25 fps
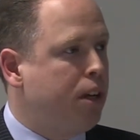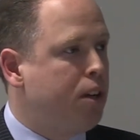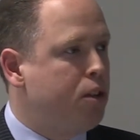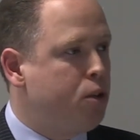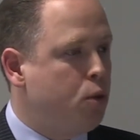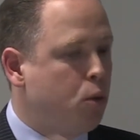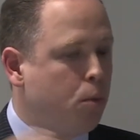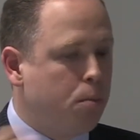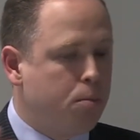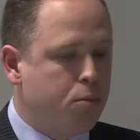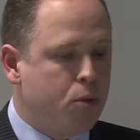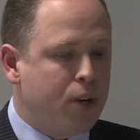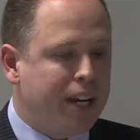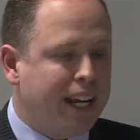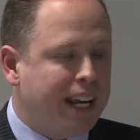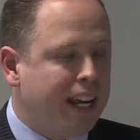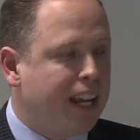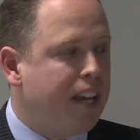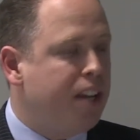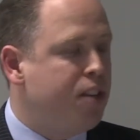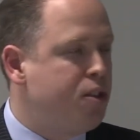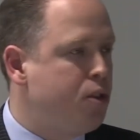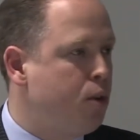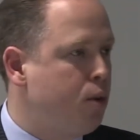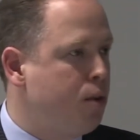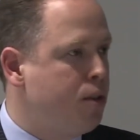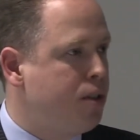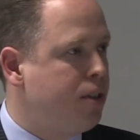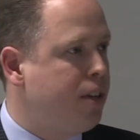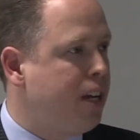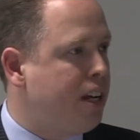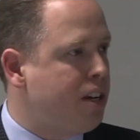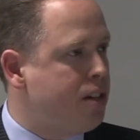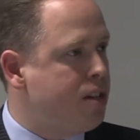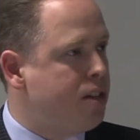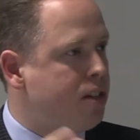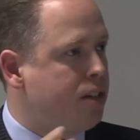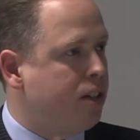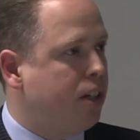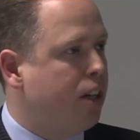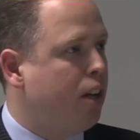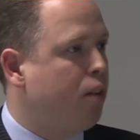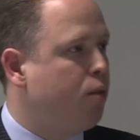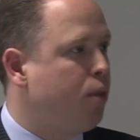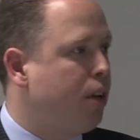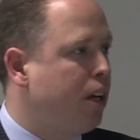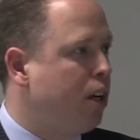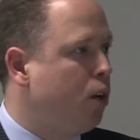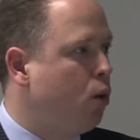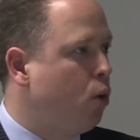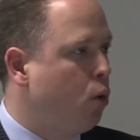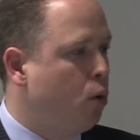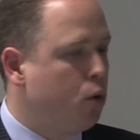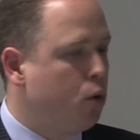because you're bringing in jurisdictions and governing